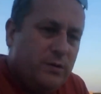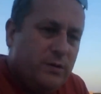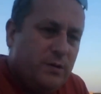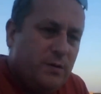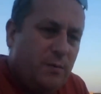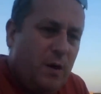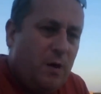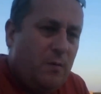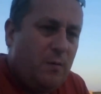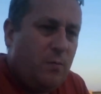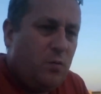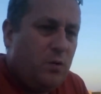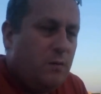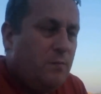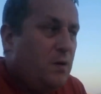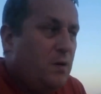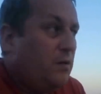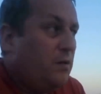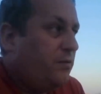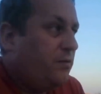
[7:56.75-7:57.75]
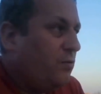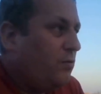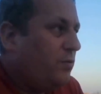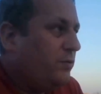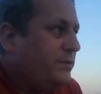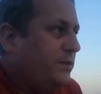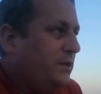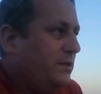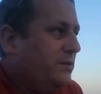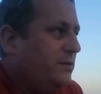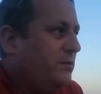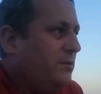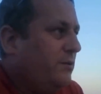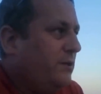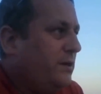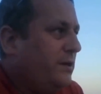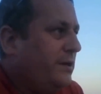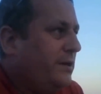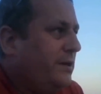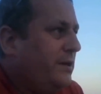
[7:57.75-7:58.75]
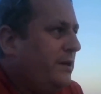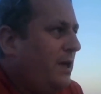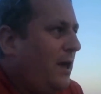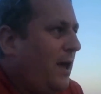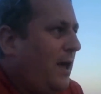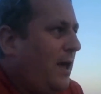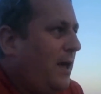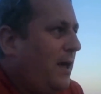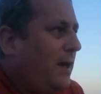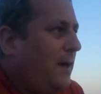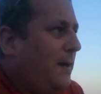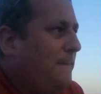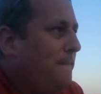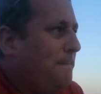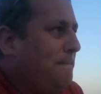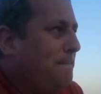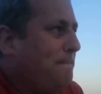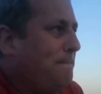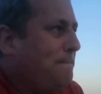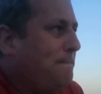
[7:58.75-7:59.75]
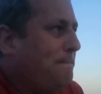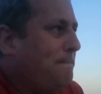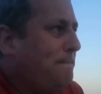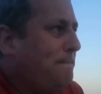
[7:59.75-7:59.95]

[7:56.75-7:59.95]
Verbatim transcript: It's about putting a bit of thought into it um,